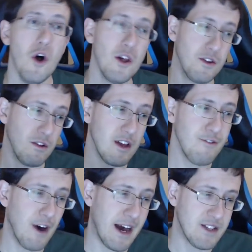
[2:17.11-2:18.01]
The
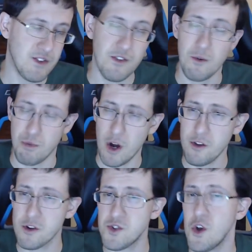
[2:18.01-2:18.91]
Levites, their
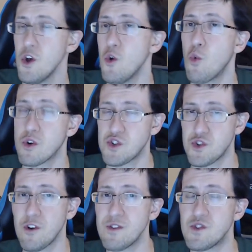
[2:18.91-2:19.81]
brothers, were
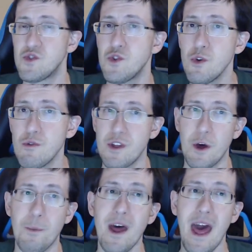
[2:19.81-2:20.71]
servants to them